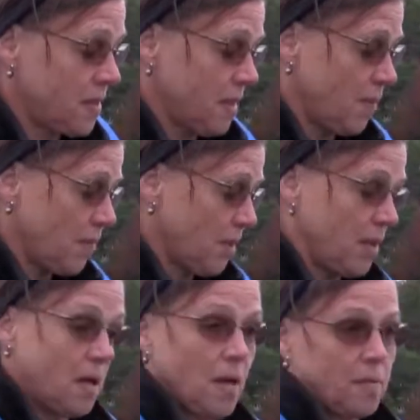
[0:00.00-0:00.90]

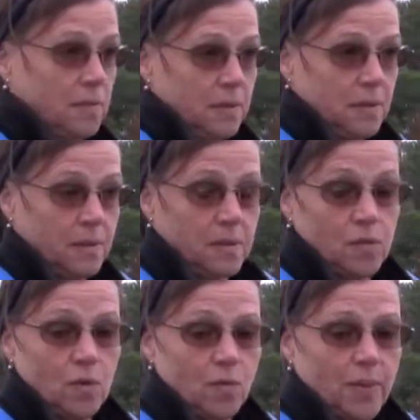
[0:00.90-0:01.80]
separated out the
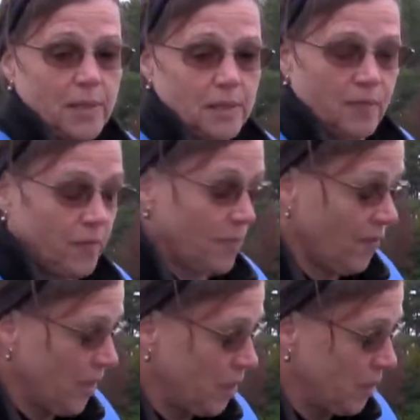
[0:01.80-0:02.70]
zooplankton from the
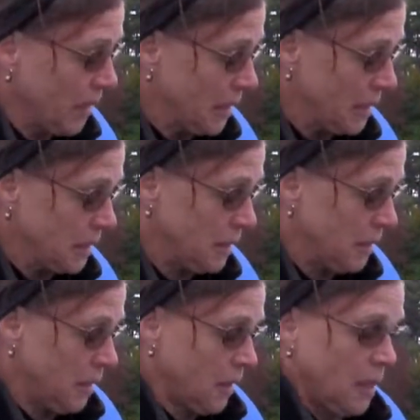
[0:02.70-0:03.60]
phytoplankton.
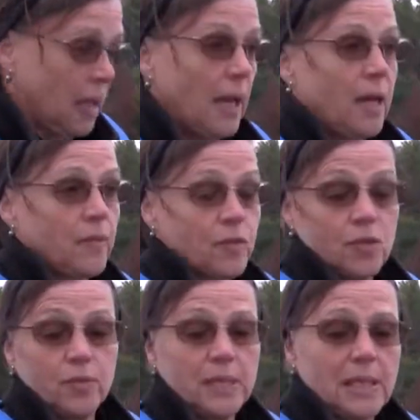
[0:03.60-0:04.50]
And we're
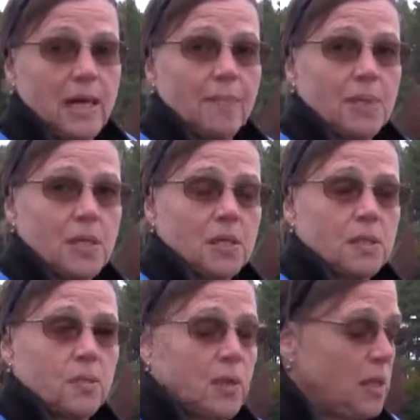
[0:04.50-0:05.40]
doing that
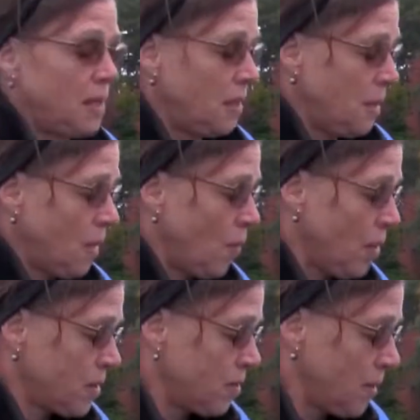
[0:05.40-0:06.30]
because we
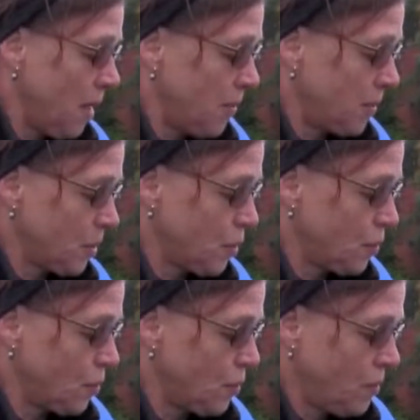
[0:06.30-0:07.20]
want to be able
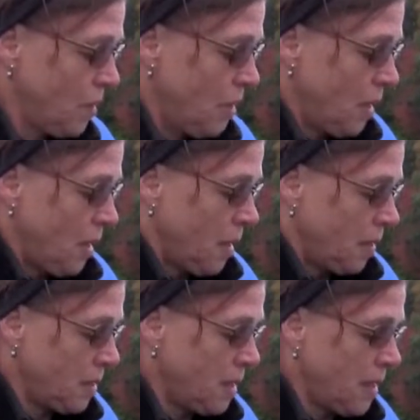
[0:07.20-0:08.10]
to
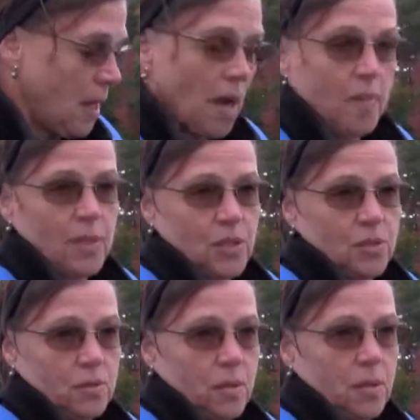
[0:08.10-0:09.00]
see how much
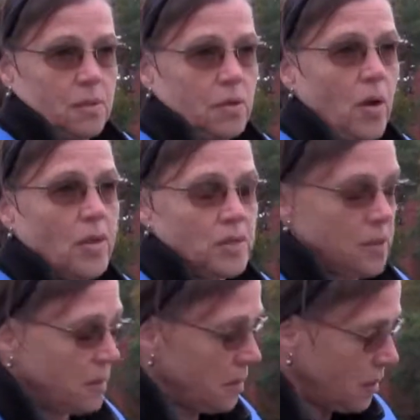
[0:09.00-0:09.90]

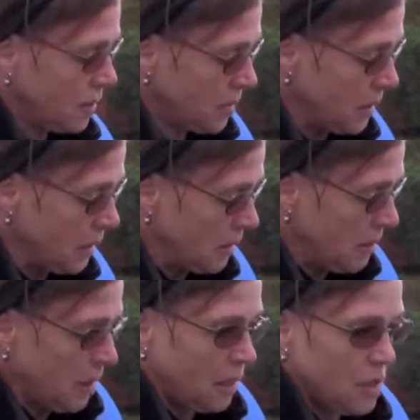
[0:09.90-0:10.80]
toxin is in
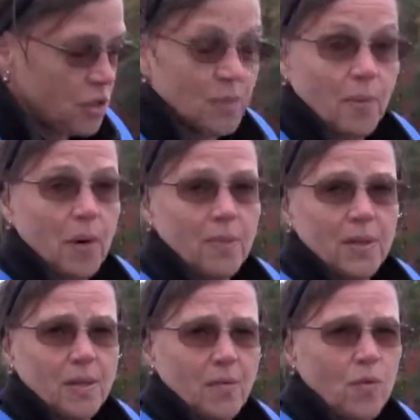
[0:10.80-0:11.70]
each
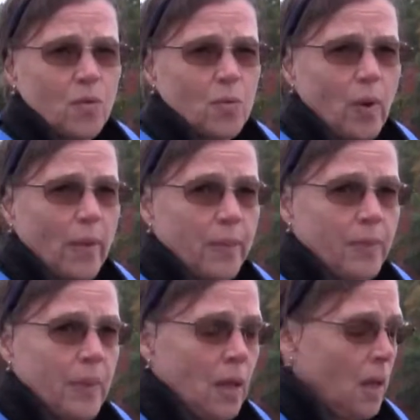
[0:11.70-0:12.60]
compartment of the food web.
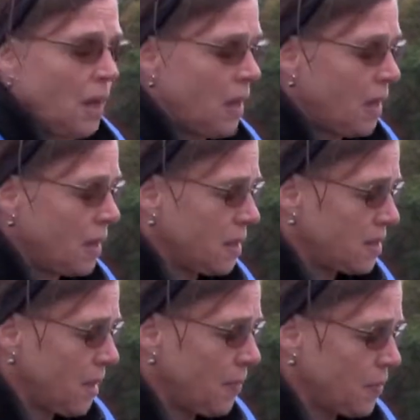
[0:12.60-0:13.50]
And the
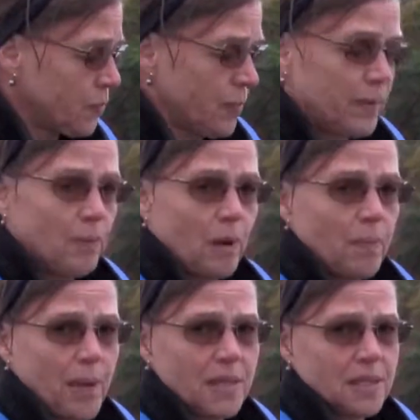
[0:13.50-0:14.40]
samples will be
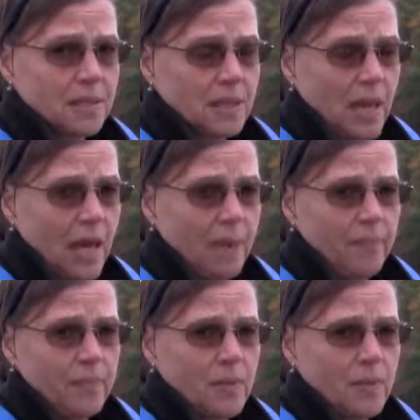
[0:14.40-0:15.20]
brought back to the lab,